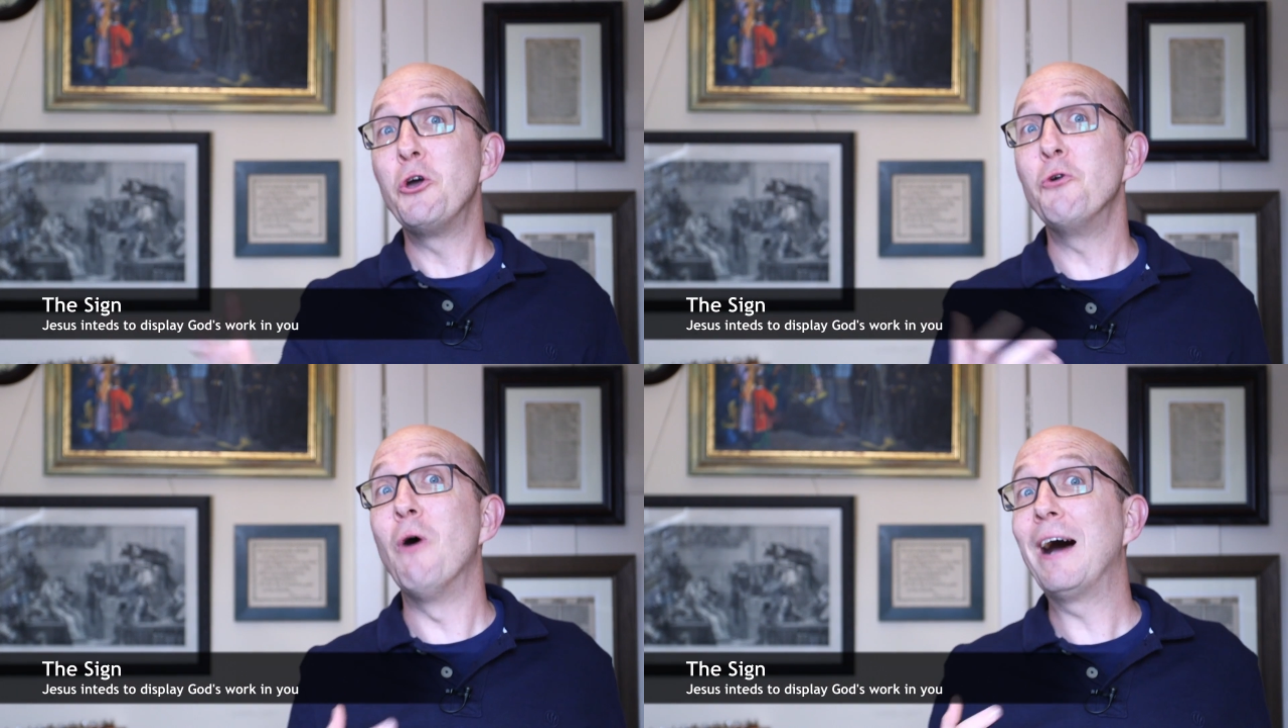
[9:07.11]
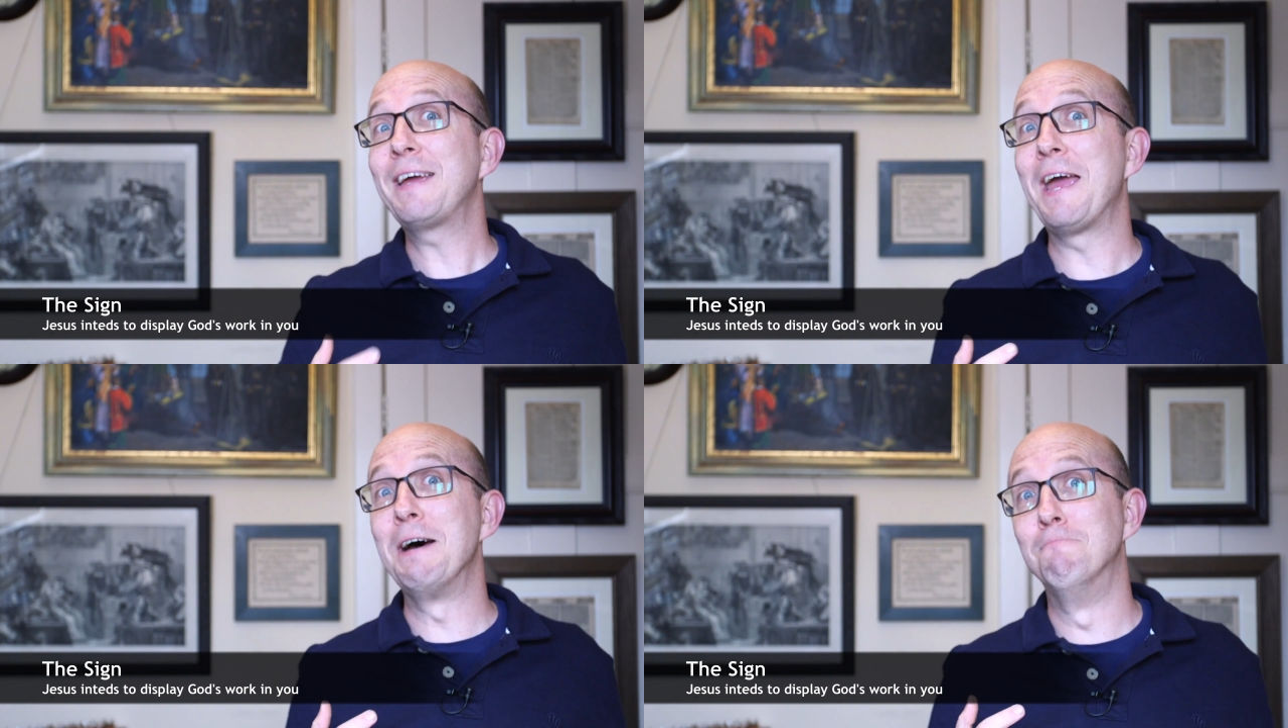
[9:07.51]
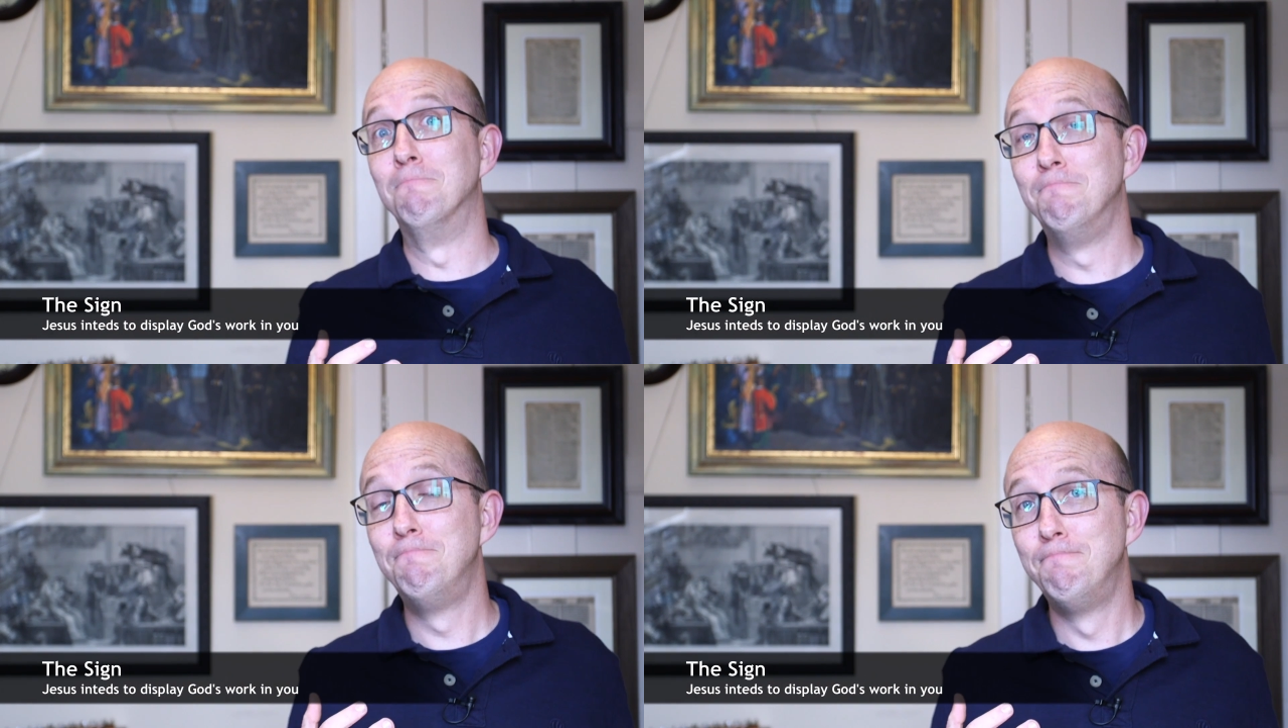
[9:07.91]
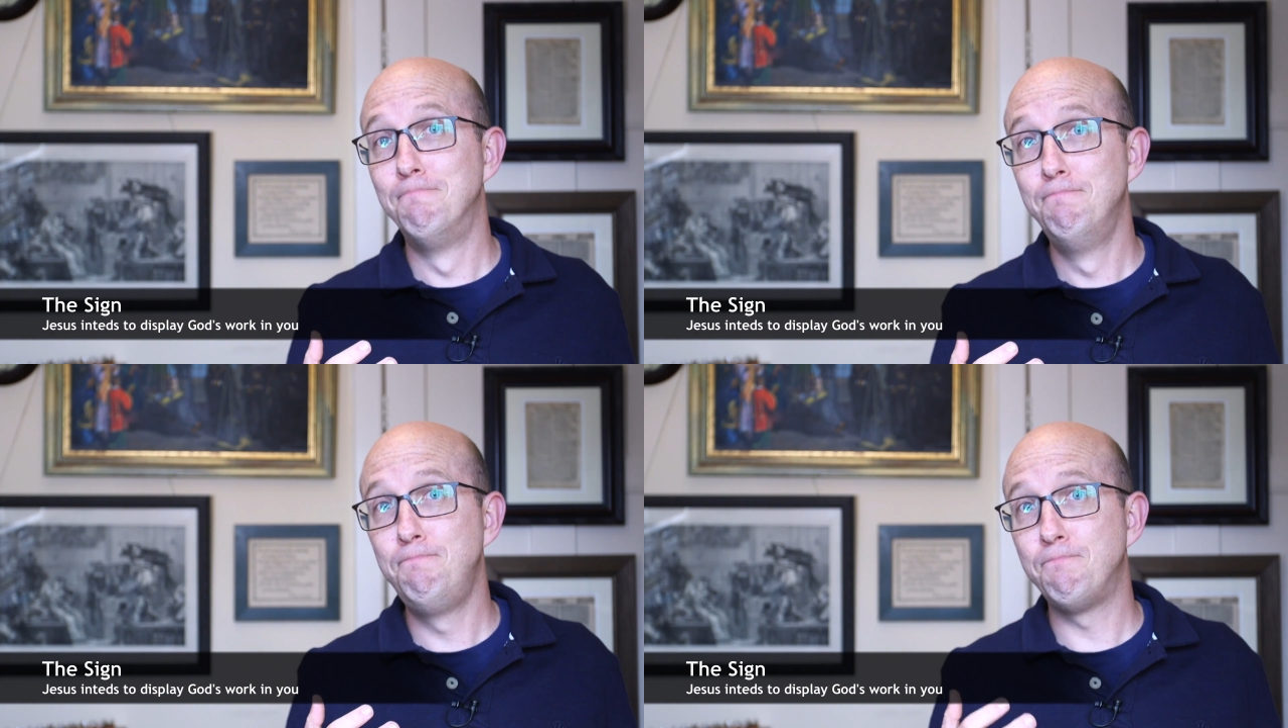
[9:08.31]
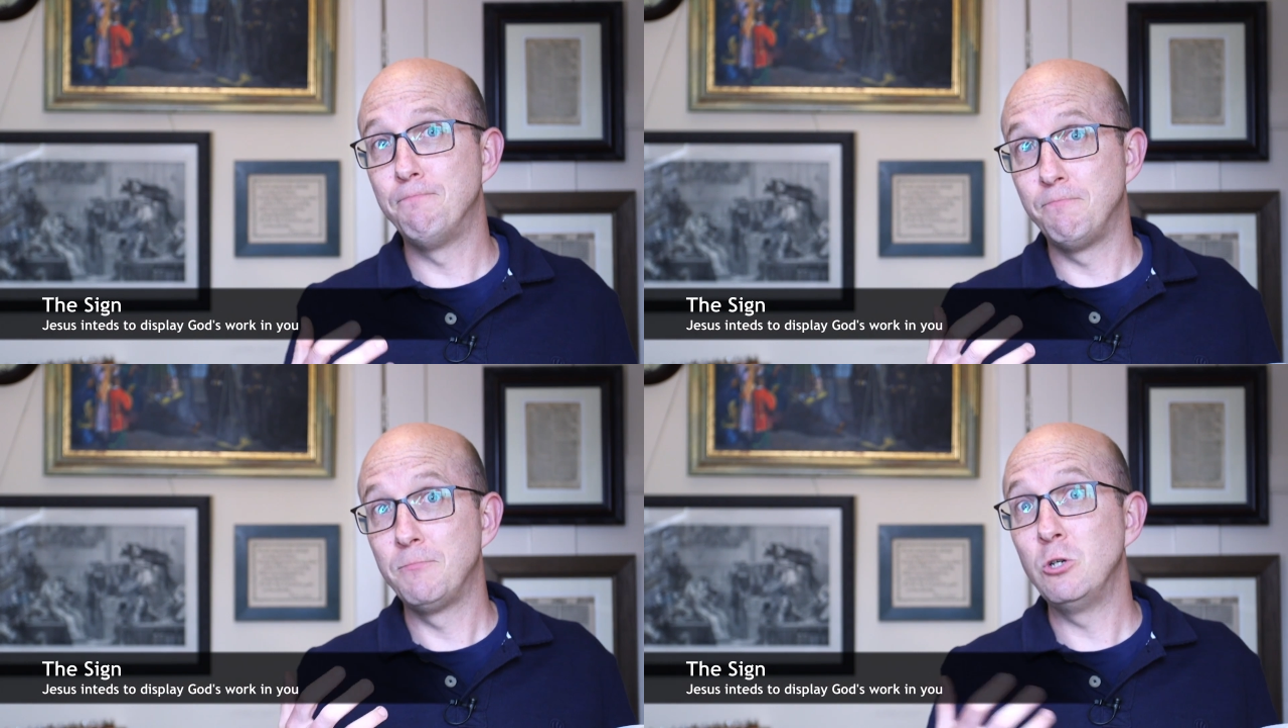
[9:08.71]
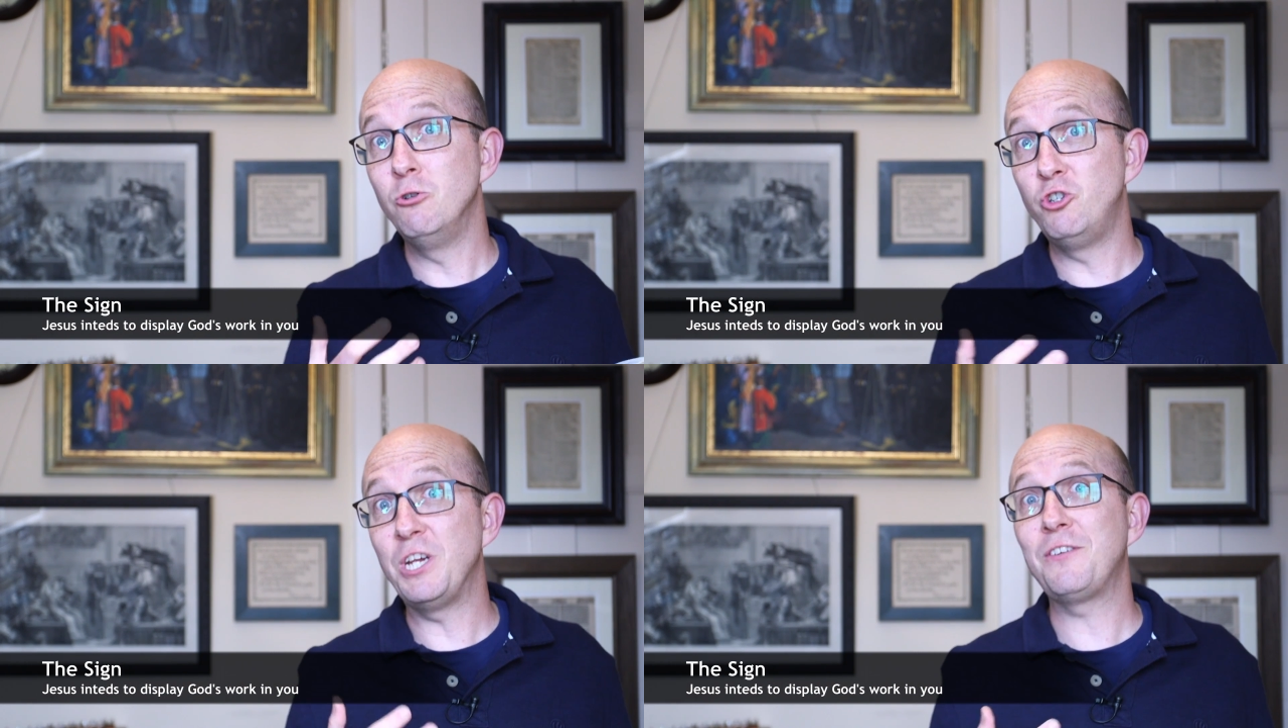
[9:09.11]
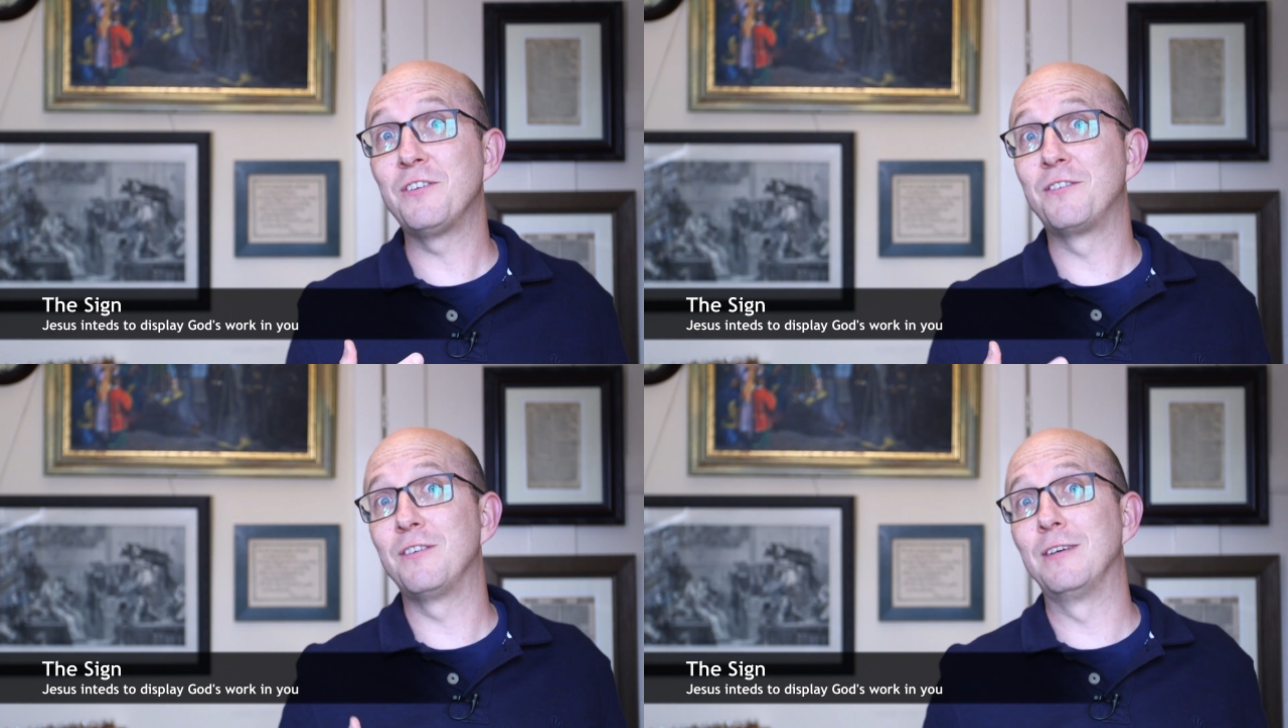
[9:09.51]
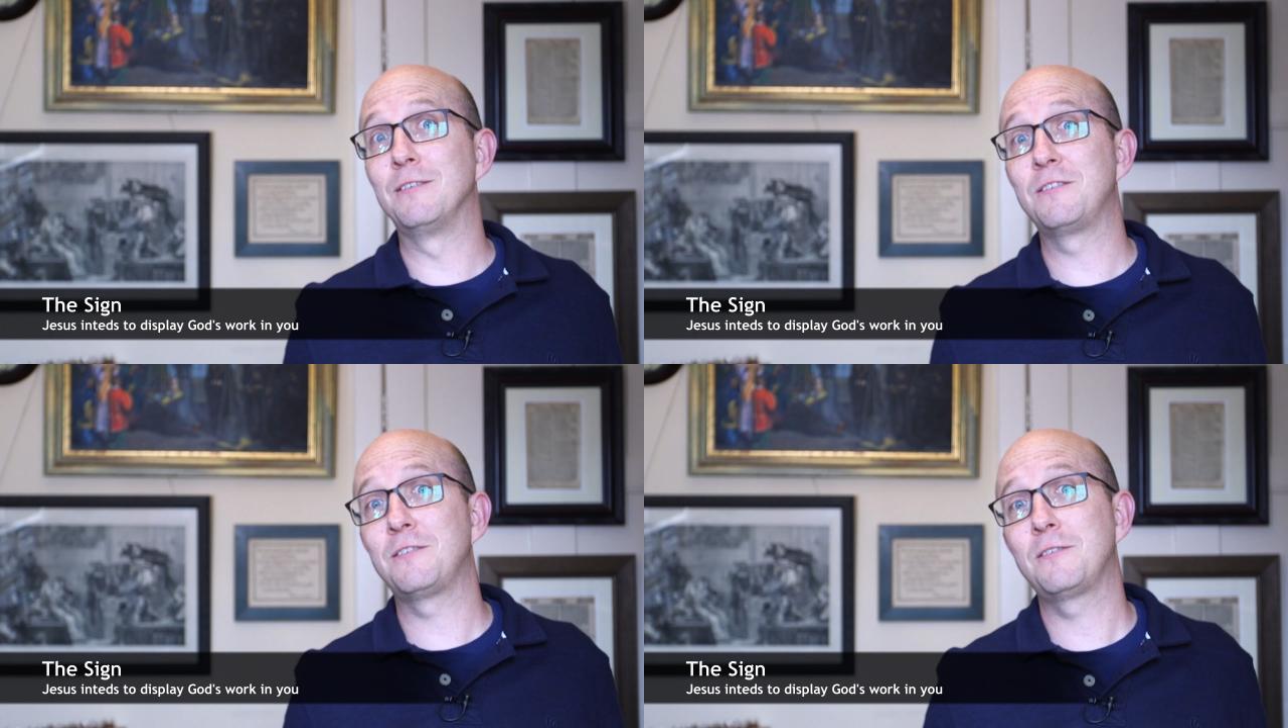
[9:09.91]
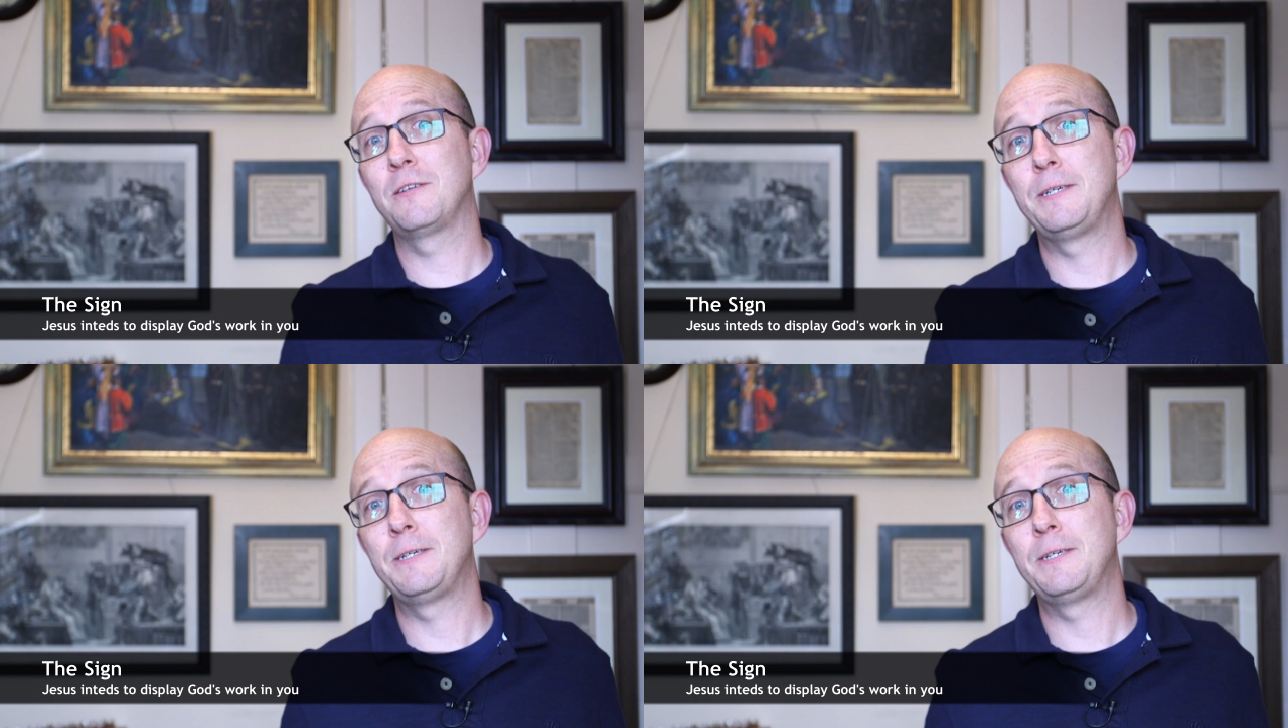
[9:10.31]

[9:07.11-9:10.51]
who I am, who Jesus is.